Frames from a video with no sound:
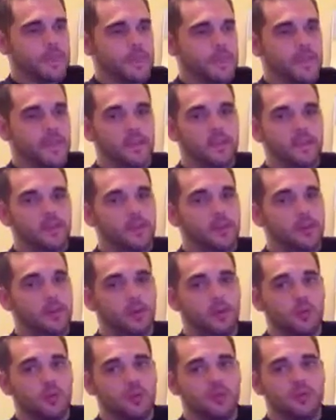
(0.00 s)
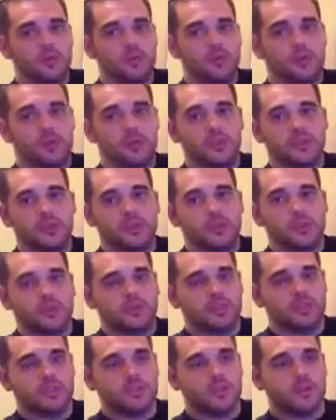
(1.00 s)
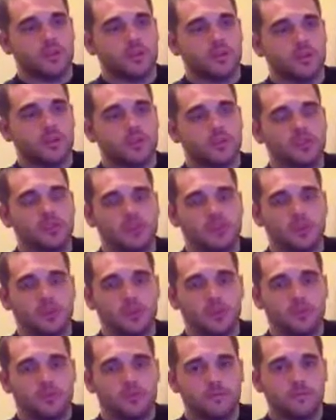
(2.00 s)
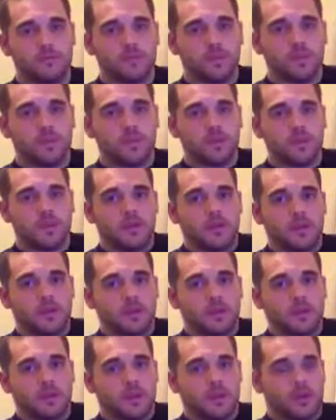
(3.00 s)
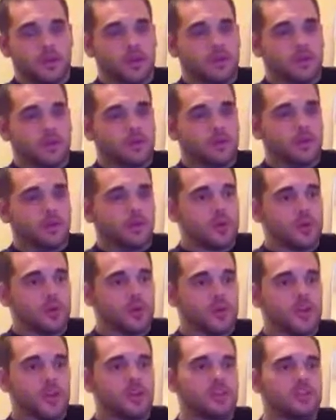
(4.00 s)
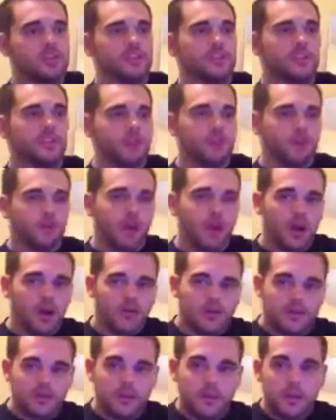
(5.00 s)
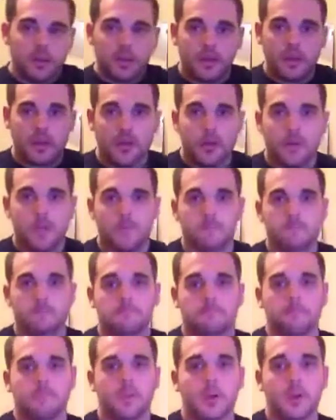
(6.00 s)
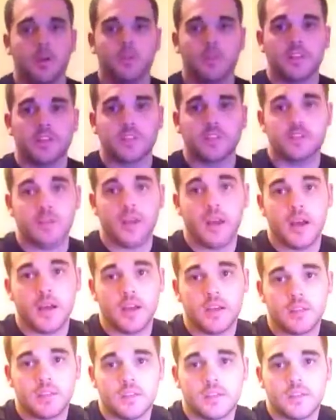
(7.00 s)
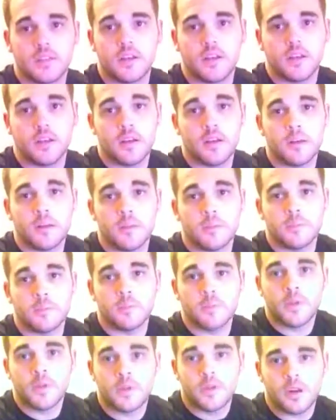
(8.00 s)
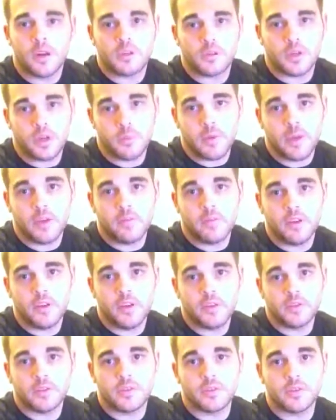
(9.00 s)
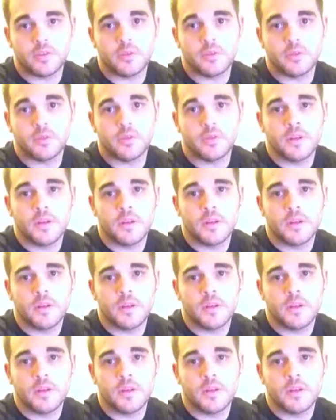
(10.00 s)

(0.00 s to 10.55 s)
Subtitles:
And do your homework. Do your research. You know what's going on. But I'm going to go ahead and cut this video off. God bless you guys. I'll try to make a video soon.